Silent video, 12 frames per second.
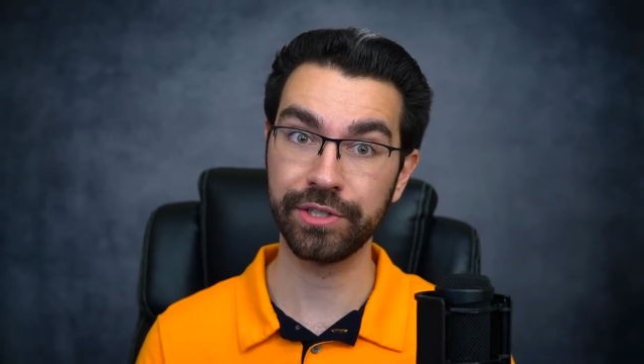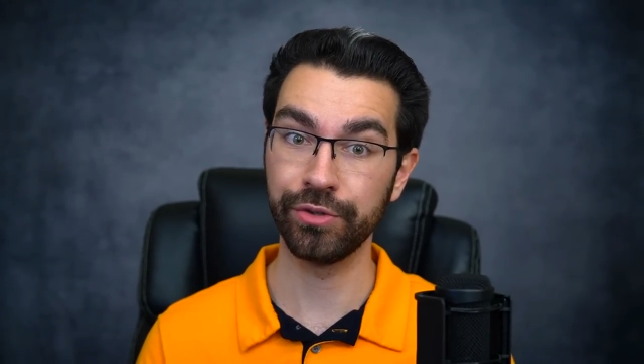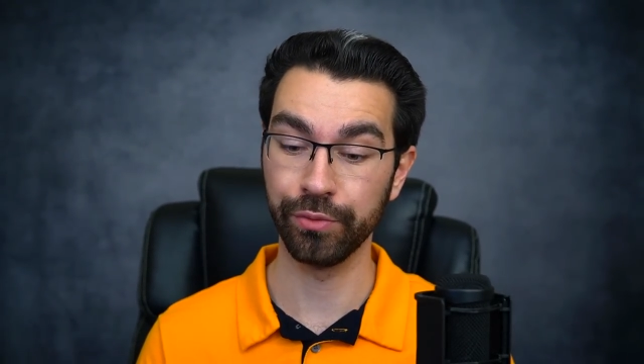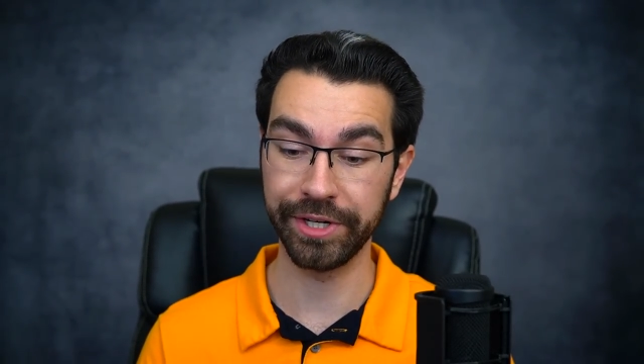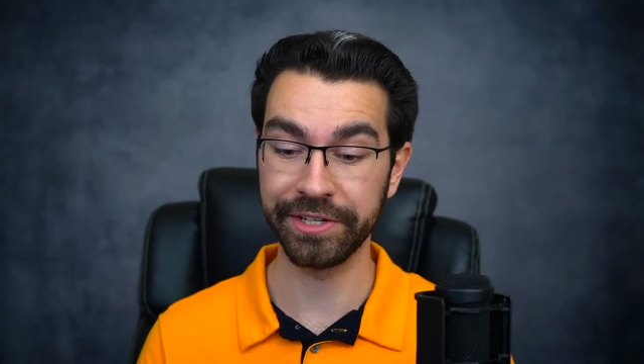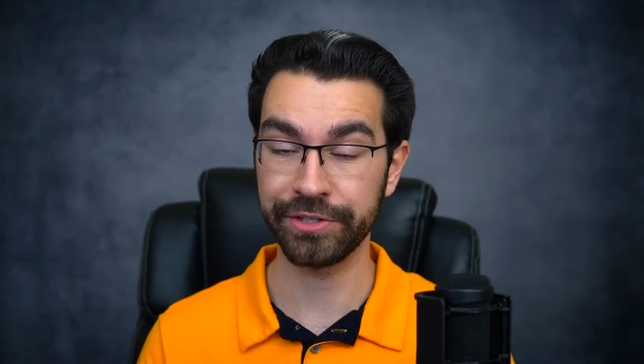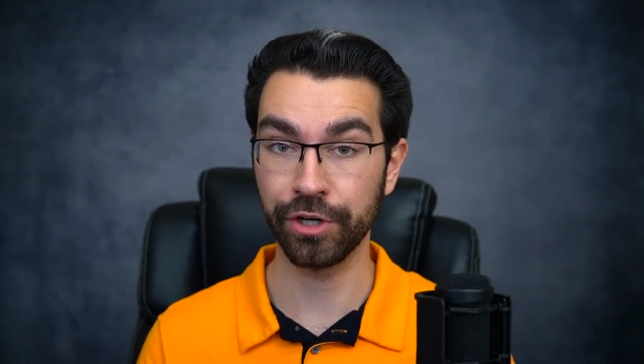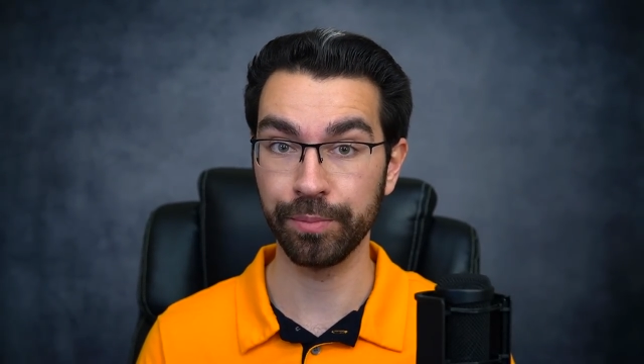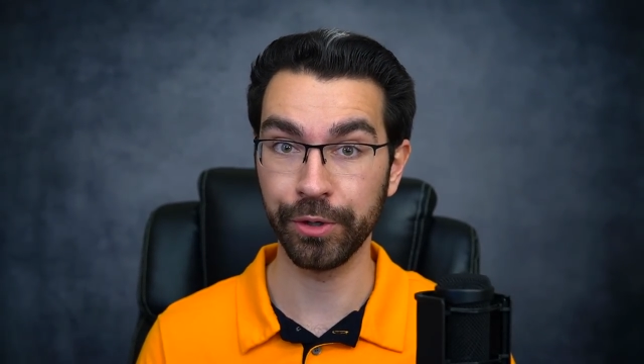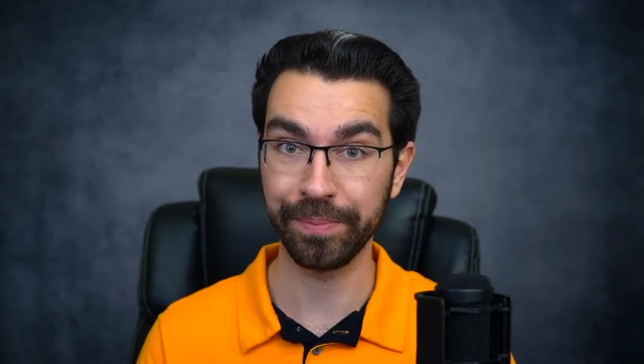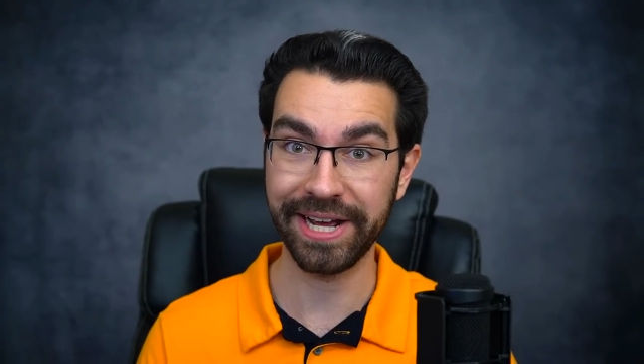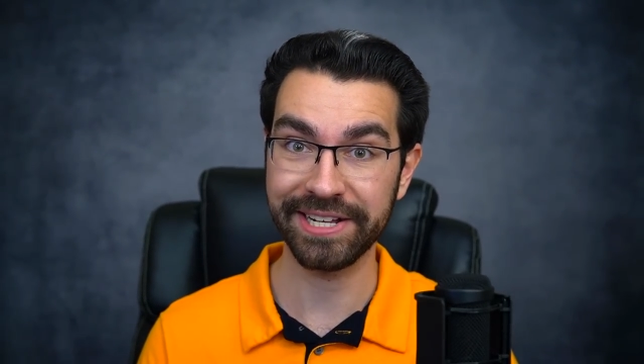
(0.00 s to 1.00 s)
to
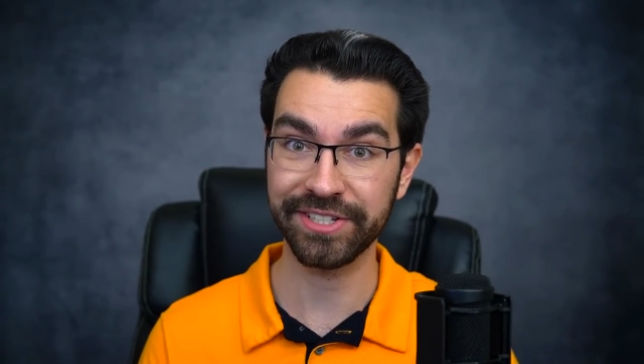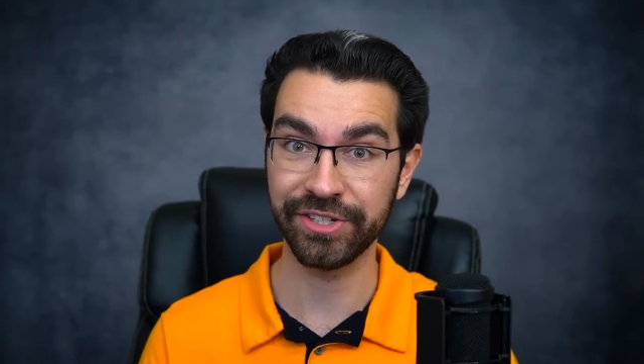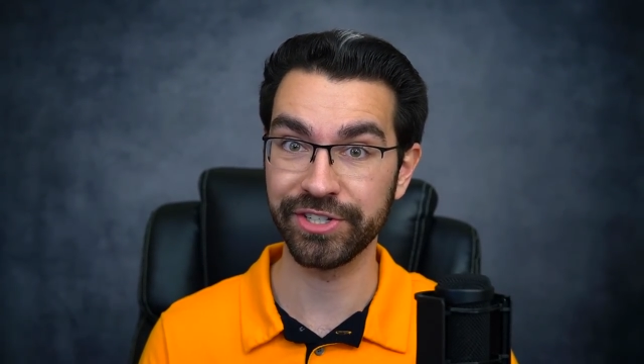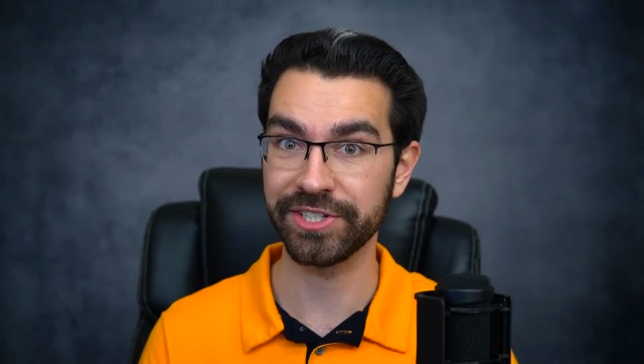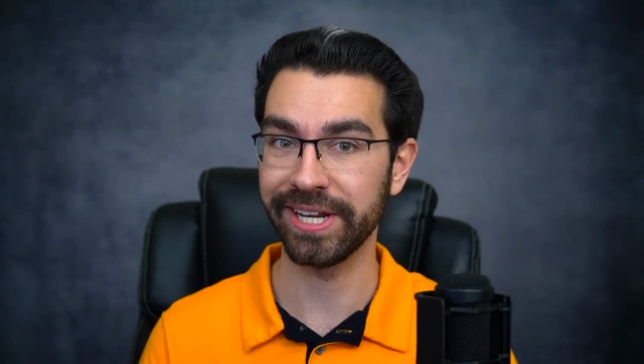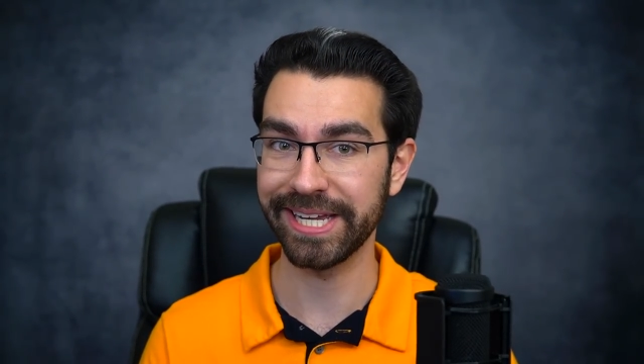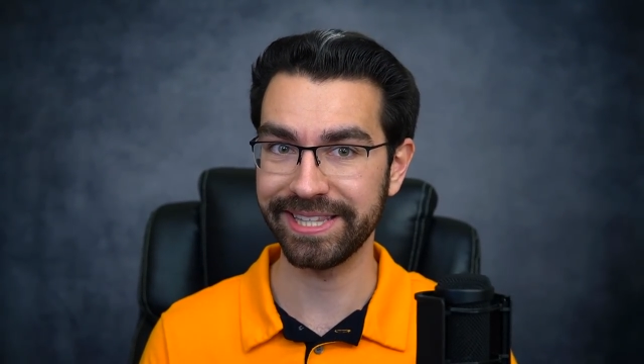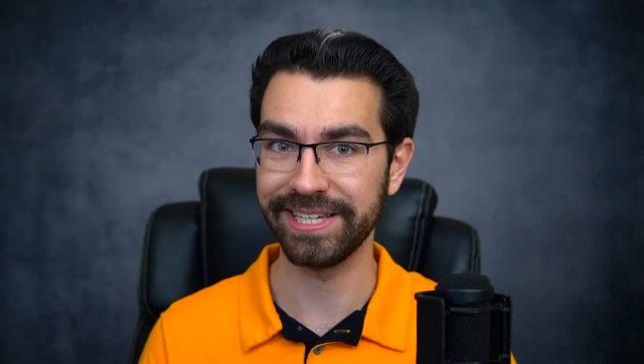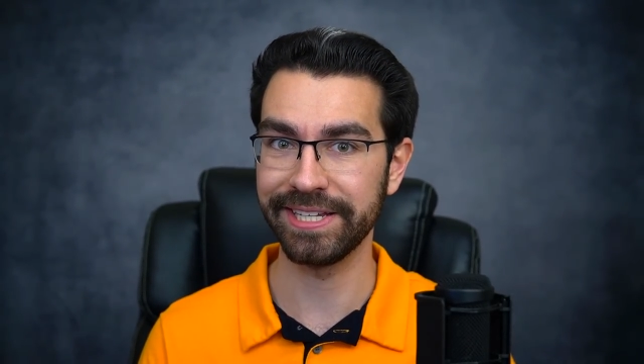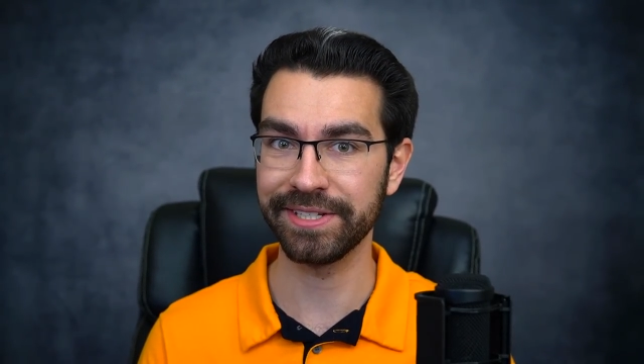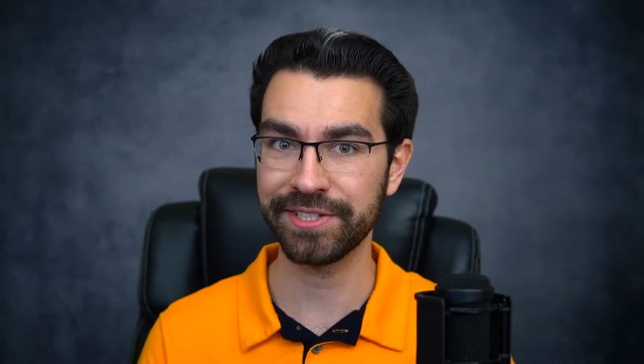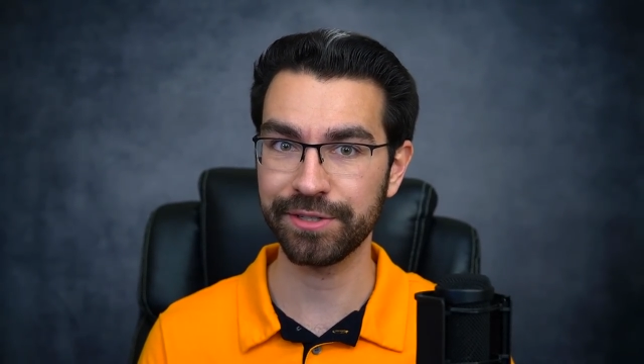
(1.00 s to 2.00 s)
reinterpret passages like
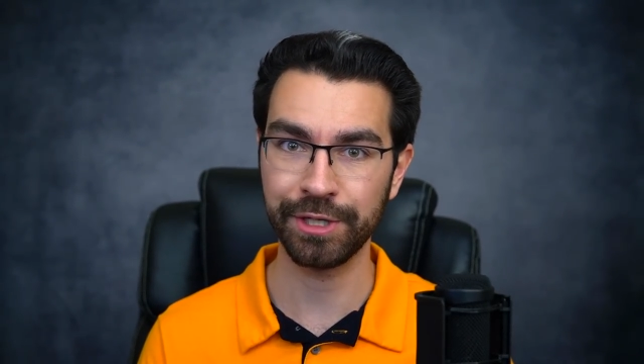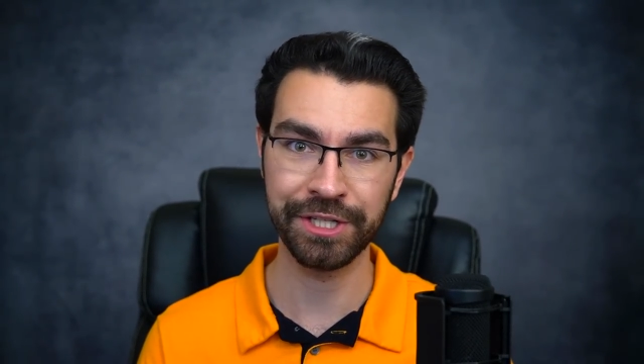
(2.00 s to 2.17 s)
these